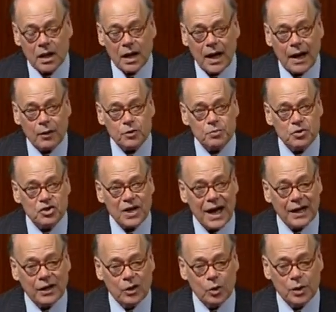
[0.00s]
Congressman
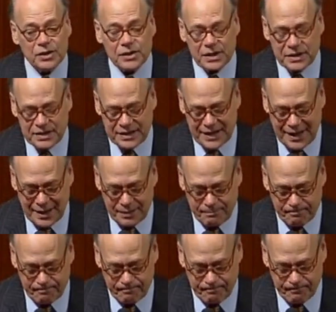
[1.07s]
John Lewis had said,
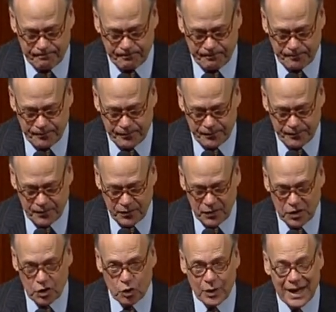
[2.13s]

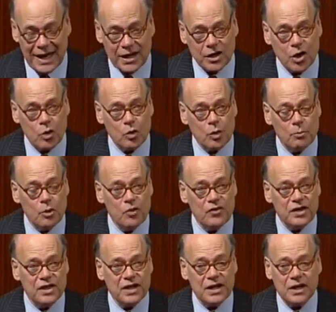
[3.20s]
You can't go to a
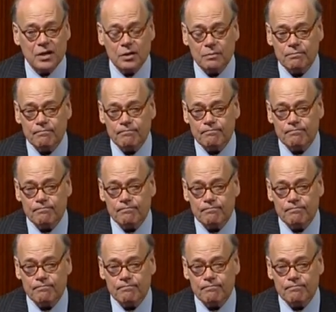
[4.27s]
movie theater,